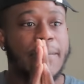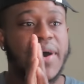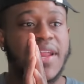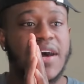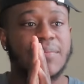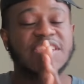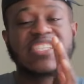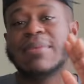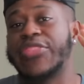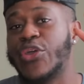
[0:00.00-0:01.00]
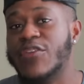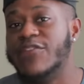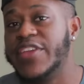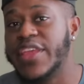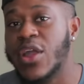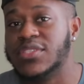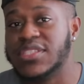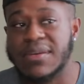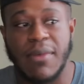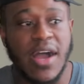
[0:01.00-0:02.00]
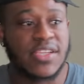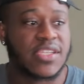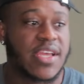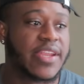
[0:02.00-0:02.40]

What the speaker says: But this is my third video to Dimash,